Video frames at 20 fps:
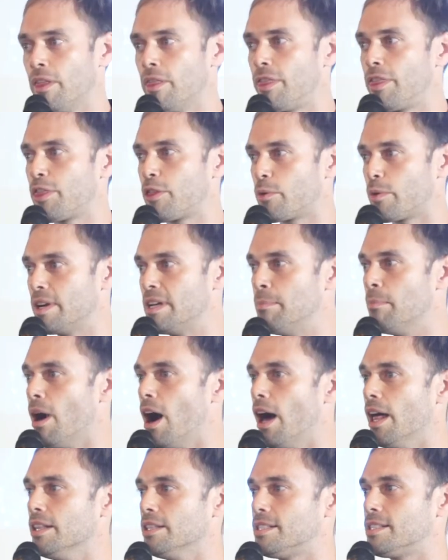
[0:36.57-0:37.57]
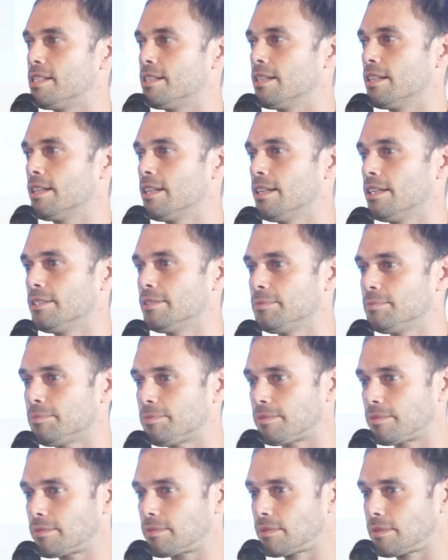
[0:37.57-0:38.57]
than three months?
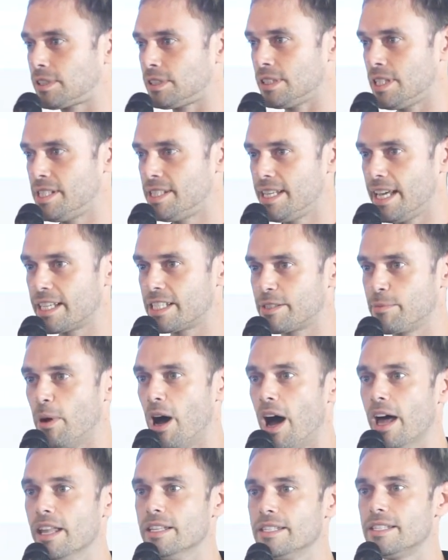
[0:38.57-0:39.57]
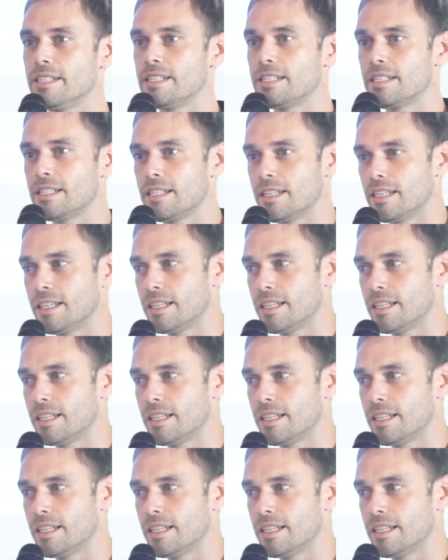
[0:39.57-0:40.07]
Six months.